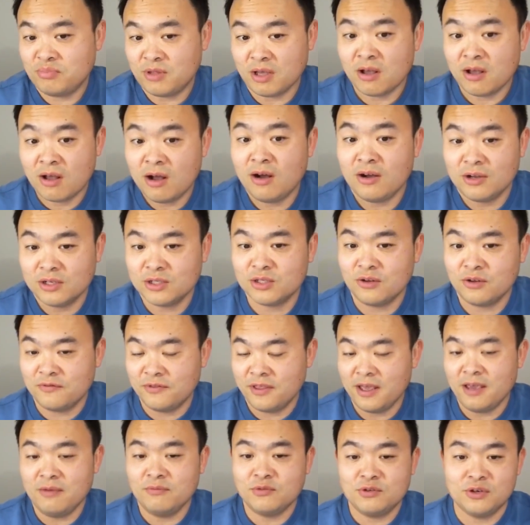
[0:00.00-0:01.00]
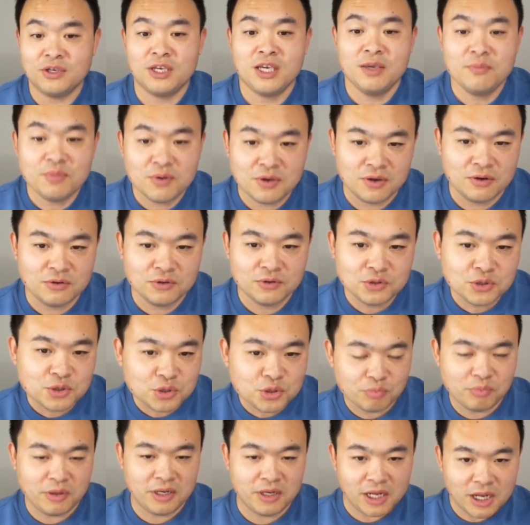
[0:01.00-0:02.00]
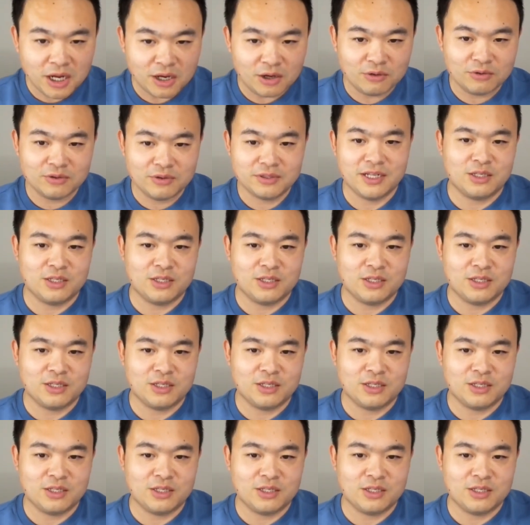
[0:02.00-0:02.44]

the cost of them to keep you should be low.